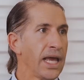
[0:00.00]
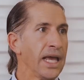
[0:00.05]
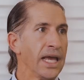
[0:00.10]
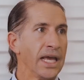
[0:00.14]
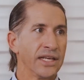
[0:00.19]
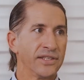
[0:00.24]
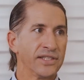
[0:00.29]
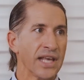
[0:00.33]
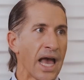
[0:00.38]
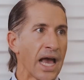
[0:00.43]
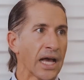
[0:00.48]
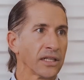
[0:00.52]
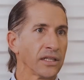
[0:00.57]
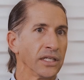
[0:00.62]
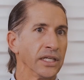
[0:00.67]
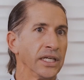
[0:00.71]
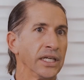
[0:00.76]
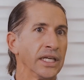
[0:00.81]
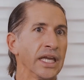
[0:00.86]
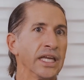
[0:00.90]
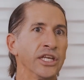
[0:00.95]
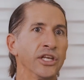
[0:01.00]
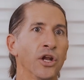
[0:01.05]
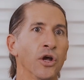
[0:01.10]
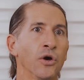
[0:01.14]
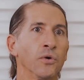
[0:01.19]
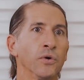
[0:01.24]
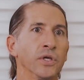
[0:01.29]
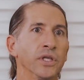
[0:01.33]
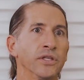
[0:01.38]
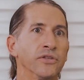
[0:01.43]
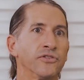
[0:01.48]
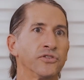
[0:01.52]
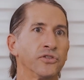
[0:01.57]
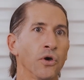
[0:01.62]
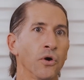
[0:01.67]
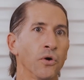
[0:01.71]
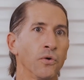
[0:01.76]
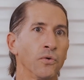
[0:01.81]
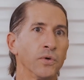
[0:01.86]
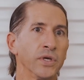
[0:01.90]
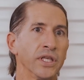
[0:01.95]
Exactly. You know,
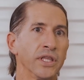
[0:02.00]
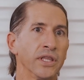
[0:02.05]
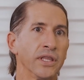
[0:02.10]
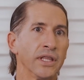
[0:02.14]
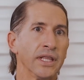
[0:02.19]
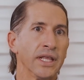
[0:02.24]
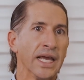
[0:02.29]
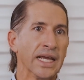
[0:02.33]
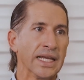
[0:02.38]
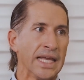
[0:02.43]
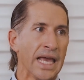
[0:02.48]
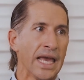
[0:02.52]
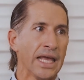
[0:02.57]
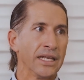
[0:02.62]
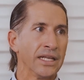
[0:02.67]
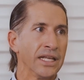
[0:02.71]
so again,